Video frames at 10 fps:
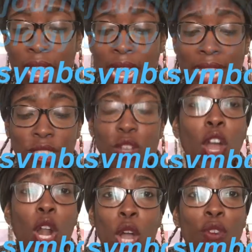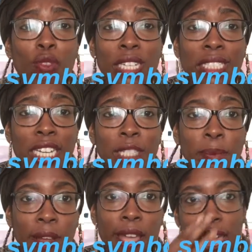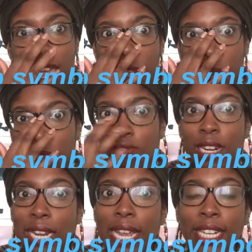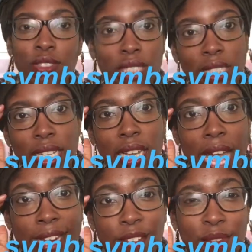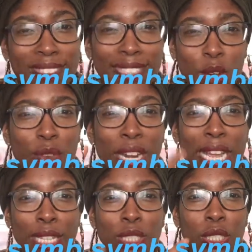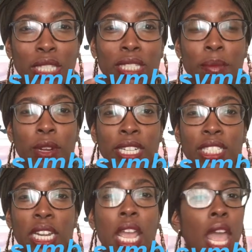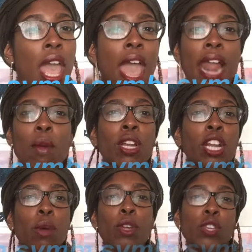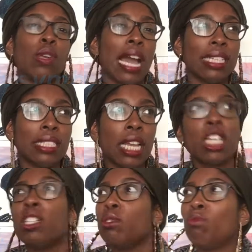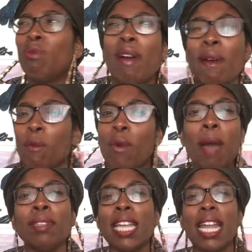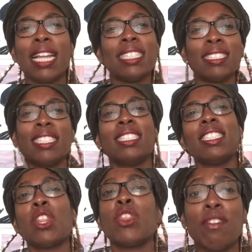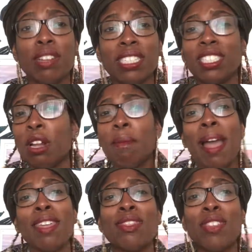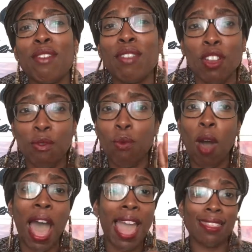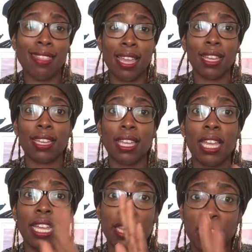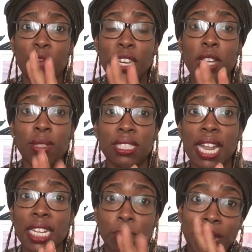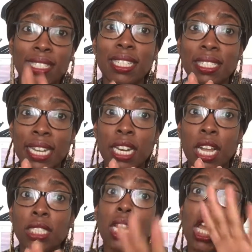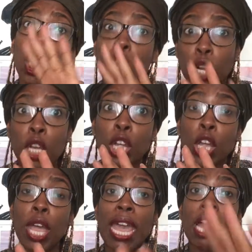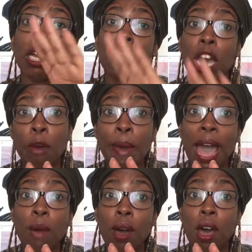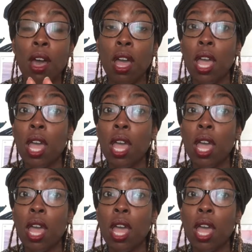it's not a lot of research, but it was really interesting kind of delving into the symbology. And I want to know what you guys think. What I'm saying is, this is a theory. This is only my theory of what I think the video is saying. It's basically telling us, look, girl power,